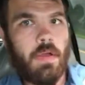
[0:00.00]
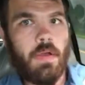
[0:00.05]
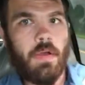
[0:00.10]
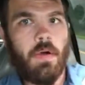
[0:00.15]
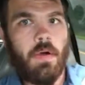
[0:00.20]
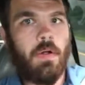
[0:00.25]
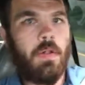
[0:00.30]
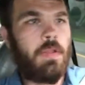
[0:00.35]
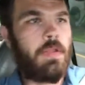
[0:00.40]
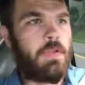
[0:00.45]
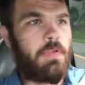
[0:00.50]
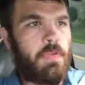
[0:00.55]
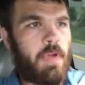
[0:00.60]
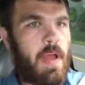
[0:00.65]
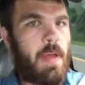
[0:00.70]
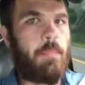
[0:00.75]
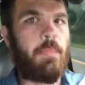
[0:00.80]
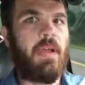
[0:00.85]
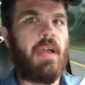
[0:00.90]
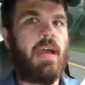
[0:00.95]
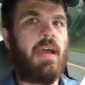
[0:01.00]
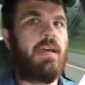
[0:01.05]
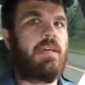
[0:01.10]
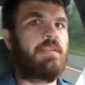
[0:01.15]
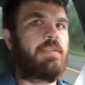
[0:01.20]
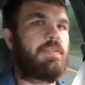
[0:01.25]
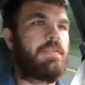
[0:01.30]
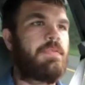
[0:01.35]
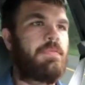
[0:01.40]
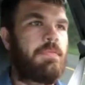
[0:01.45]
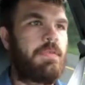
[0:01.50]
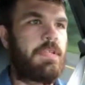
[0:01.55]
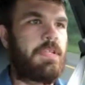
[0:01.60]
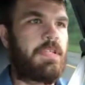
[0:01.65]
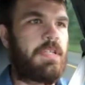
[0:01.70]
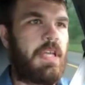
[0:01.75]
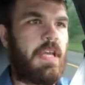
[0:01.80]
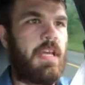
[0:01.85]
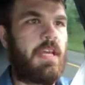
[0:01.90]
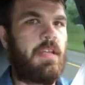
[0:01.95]
Holy crap, guys. We
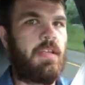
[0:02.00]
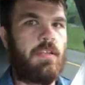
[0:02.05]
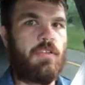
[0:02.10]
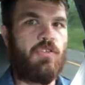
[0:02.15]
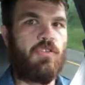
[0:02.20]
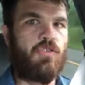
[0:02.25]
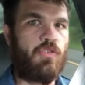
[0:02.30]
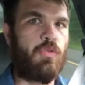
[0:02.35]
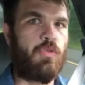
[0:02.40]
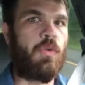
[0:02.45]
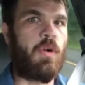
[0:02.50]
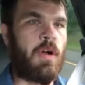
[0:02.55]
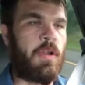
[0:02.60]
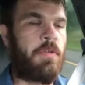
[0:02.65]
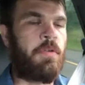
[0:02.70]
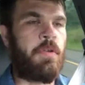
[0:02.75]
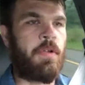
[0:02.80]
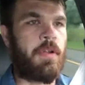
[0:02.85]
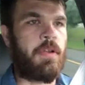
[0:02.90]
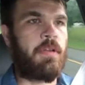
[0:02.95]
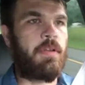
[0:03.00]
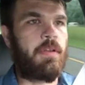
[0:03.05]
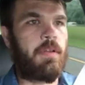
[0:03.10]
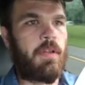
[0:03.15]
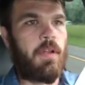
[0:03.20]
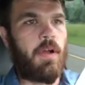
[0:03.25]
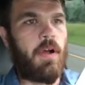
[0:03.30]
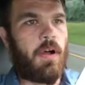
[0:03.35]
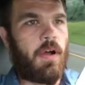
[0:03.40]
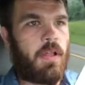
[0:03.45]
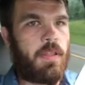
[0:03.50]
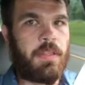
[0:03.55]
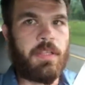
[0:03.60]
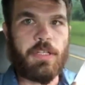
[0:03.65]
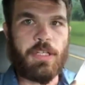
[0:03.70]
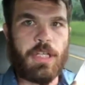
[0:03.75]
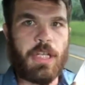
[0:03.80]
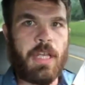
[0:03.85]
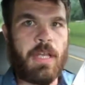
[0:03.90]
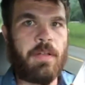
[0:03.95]
just hit 200 on the
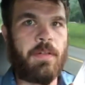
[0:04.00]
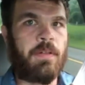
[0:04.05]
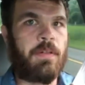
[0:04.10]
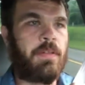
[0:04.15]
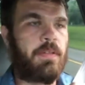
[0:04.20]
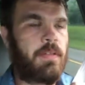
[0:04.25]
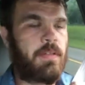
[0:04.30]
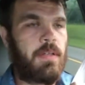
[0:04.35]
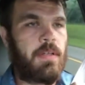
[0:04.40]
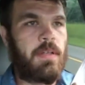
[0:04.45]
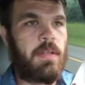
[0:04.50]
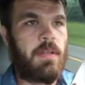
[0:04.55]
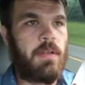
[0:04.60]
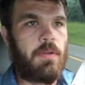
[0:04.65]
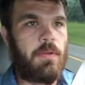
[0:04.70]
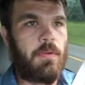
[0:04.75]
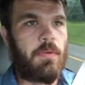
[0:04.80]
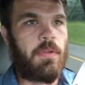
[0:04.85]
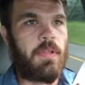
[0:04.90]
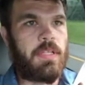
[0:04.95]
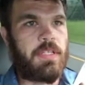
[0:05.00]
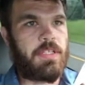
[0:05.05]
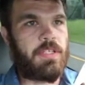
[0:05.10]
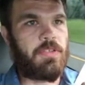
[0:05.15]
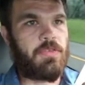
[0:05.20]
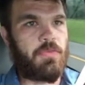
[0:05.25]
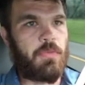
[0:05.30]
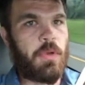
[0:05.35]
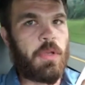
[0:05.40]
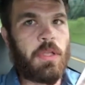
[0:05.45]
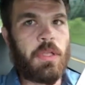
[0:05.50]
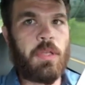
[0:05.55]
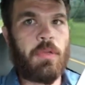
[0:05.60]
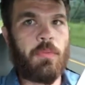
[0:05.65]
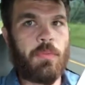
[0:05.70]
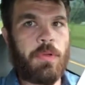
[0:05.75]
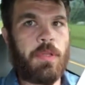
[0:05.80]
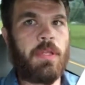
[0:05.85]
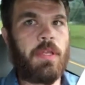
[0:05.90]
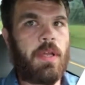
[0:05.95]
channel. This is really,
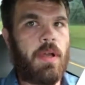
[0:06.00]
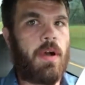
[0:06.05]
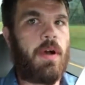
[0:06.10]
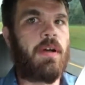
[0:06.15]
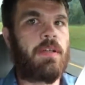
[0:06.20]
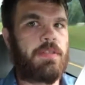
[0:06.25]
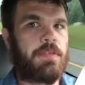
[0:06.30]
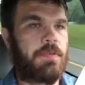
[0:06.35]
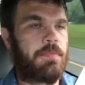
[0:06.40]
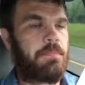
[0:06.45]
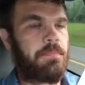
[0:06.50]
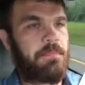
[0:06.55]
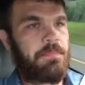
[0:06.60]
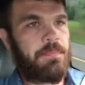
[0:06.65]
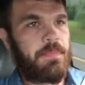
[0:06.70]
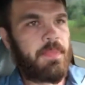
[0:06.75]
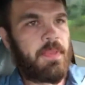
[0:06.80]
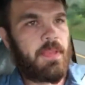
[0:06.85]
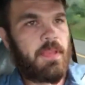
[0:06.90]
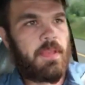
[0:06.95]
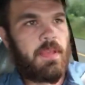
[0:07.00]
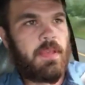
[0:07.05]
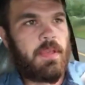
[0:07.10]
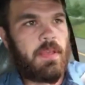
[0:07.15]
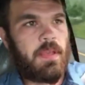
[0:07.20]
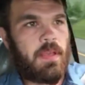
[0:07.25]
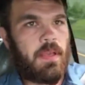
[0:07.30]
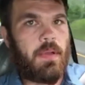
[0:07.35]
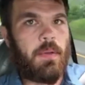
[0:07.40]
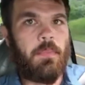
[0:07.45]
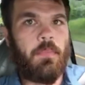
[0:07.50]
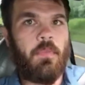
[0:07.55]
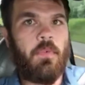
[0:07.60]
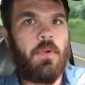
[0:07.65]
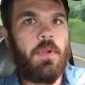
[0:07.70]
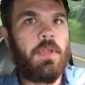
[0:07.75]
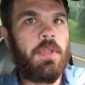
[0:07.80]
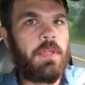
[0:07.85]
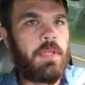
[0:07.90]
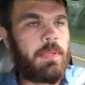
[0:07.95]
really awesome.
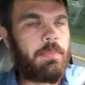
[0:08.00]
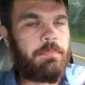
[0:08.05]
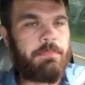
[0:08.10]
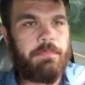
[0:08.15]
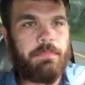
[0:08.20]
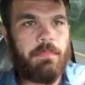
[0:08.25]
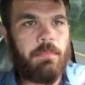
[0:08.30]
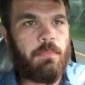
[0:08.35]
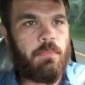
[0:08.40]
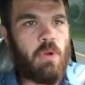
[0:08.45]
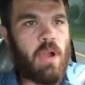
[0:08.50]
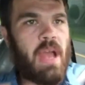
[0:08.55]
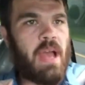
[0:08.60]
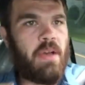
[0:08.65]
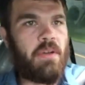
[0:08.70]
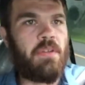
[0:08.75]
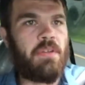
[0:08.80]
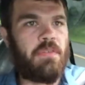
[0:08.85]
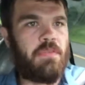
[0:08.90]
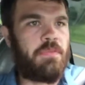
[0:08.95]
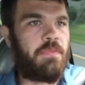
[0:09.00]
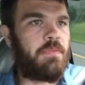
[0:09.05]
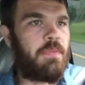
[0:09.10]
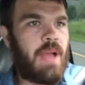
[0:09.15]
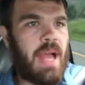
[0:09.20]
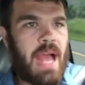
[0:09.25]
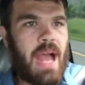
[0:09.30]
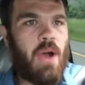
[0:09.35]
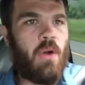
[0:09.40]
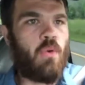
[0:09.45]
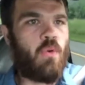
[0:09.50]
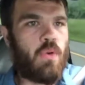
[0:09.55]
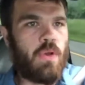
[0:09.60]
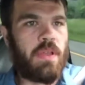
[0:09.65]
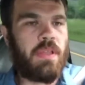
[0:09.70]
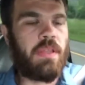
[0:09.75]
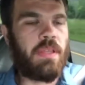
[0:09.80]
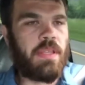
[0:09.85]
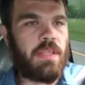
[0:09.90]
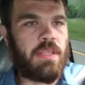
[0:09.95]
Really proud of how
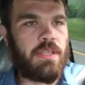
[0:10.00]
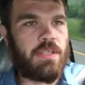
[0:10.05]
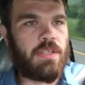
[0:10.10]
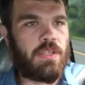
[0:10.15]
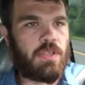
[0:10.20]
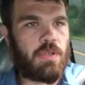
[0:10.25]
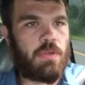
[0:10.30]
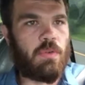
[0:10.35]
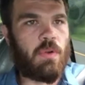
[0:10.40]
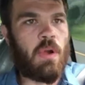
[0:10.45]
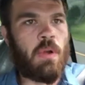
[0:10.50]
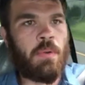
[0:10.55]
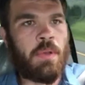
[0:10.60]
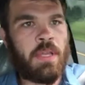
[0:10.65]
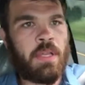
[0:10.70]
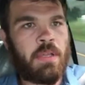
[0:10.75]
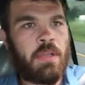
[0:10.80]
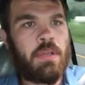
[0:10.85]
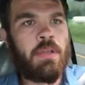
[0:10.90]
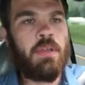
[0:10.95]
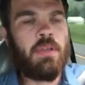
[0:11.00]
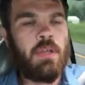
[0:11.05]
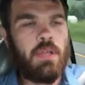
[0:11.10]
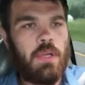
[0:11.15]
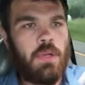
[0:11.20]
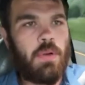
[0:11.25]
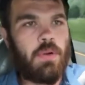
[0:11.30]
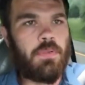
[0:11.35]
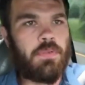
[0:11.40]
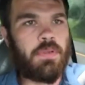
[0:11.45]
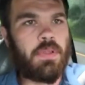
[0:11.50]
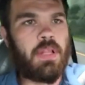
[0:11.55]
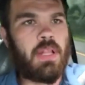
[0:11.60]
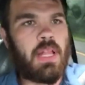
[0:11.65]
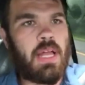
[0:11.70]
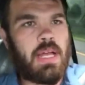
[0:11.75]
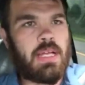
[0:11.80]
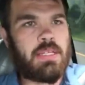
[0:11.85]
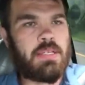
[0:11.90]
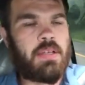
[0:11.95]
quickly this is growing over the
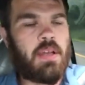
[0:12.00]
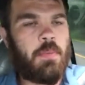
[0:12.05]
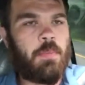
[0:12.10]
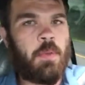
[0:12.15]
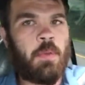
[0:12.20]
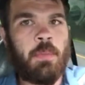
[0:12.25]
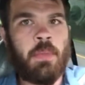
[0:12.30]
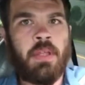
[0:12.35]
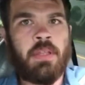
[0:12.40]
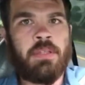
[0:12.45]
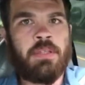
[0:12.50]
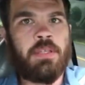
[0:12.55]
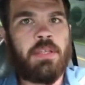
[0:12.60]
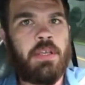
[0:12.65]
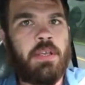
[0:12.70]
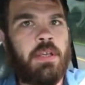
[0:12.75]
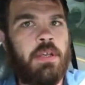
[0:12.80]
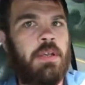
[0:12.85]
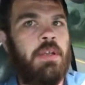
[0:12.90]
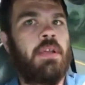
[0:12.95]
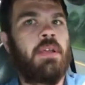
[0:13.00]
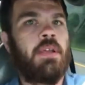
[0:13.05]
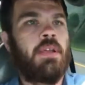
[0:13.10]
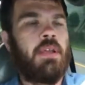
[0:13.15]
last couple months here.